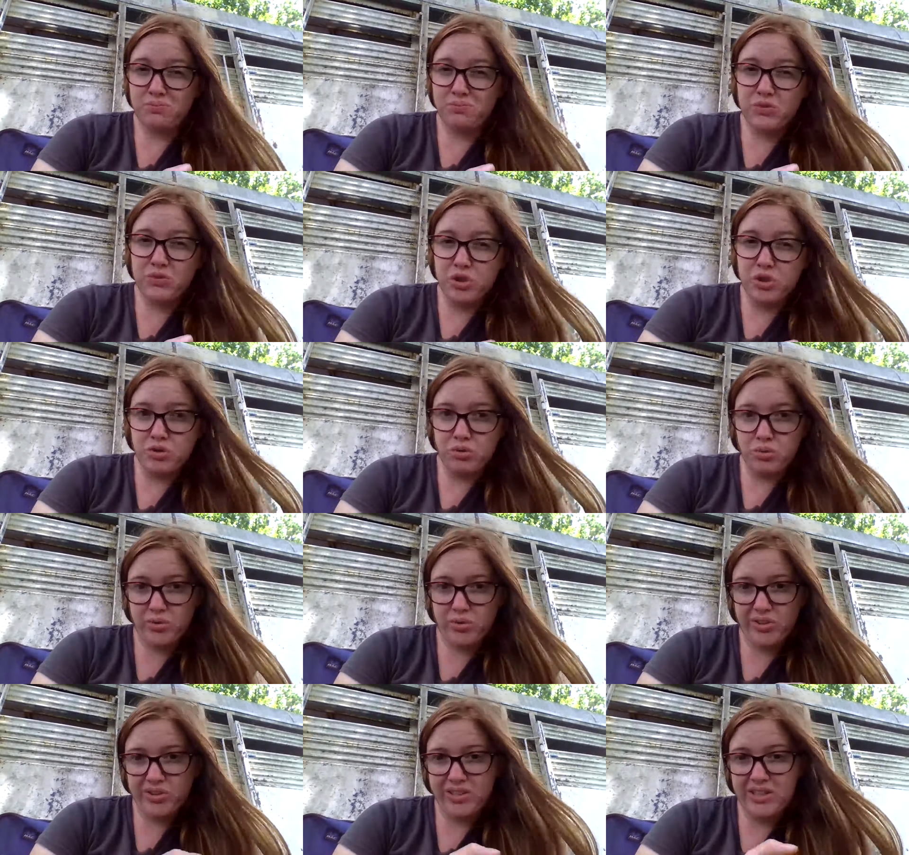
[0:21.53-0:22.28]

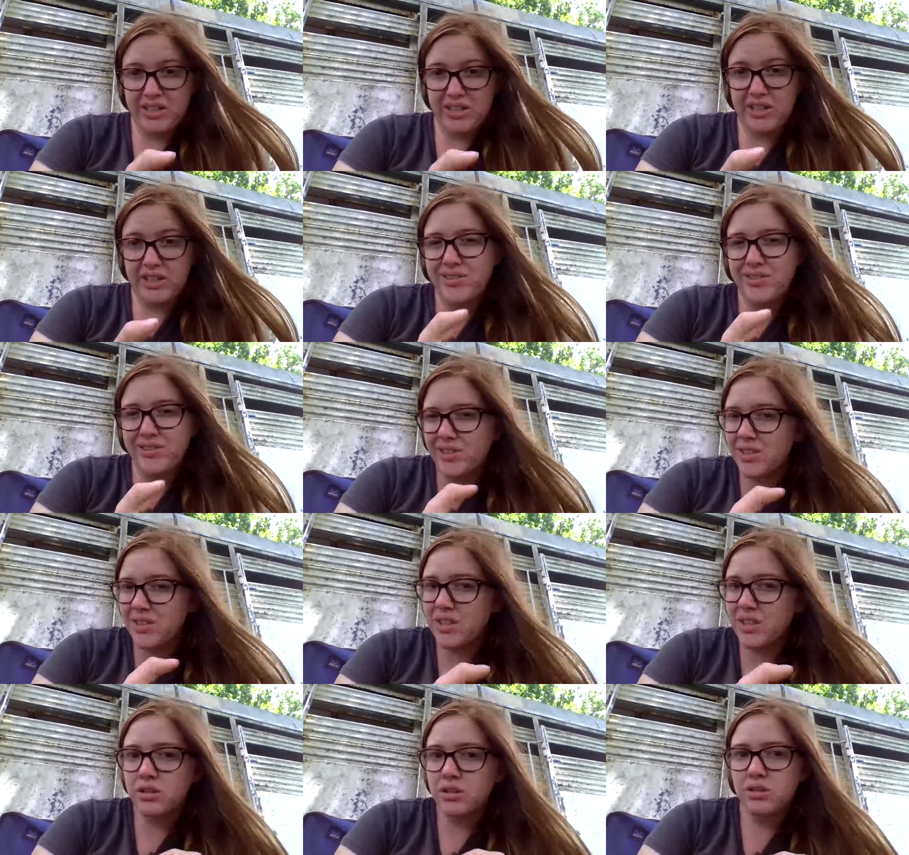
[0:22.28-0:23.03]
used that I've
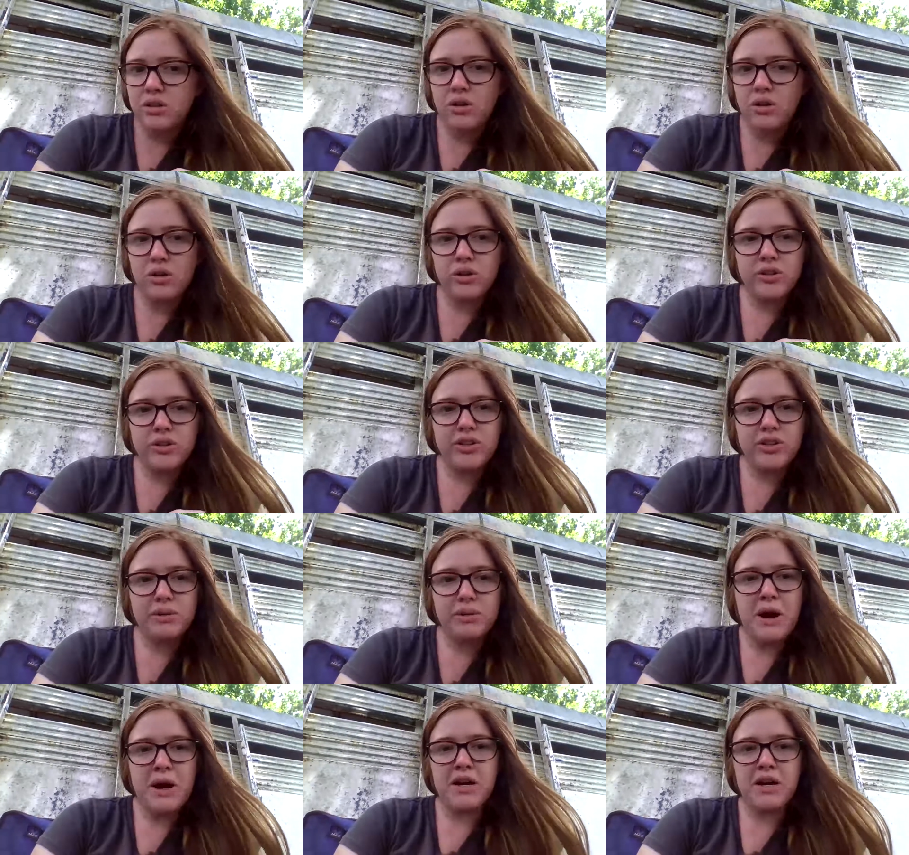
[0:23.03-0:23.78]
seen are the
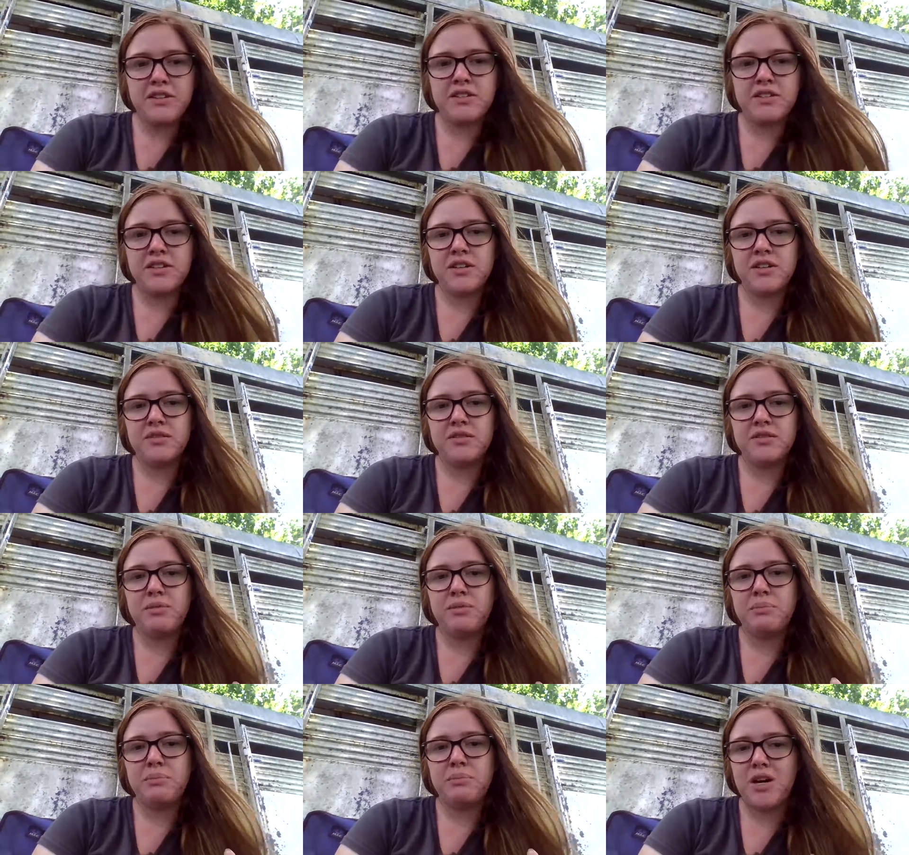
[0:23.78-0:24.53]

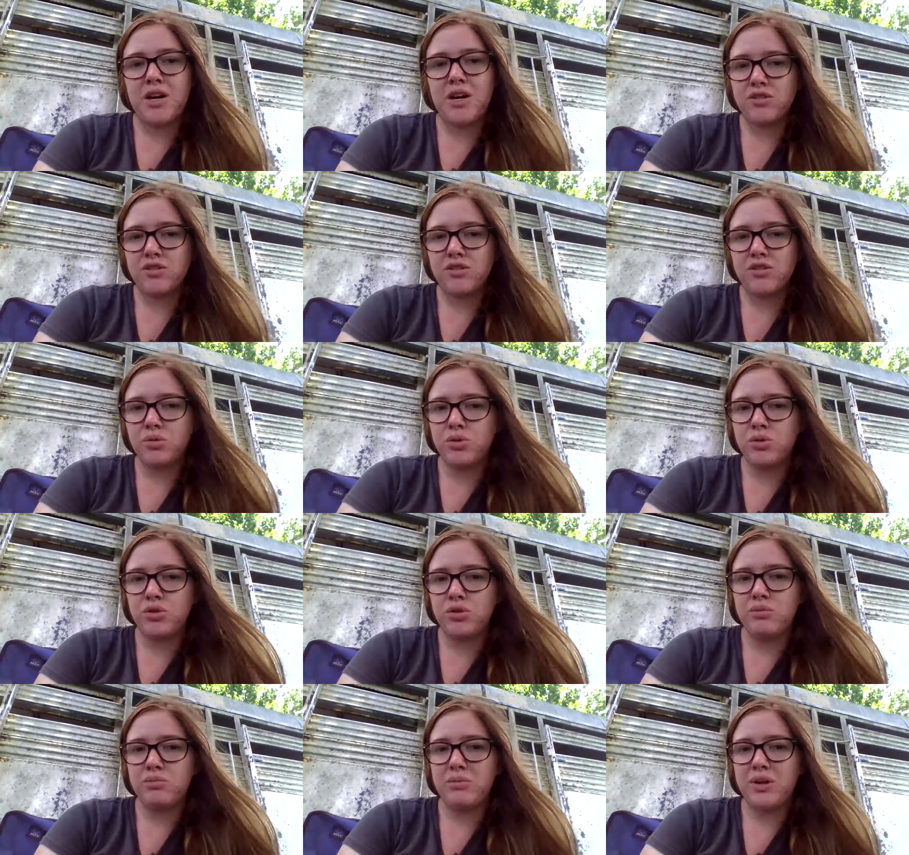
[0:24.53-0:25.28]
positive
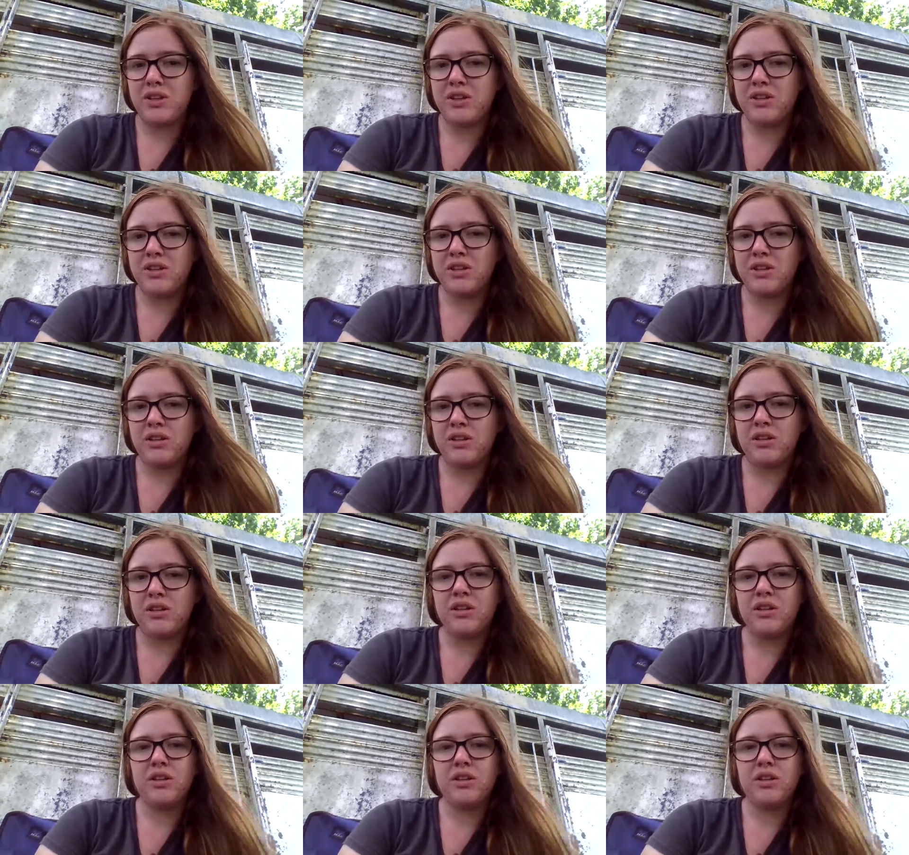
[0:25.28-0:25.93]
pedestal method,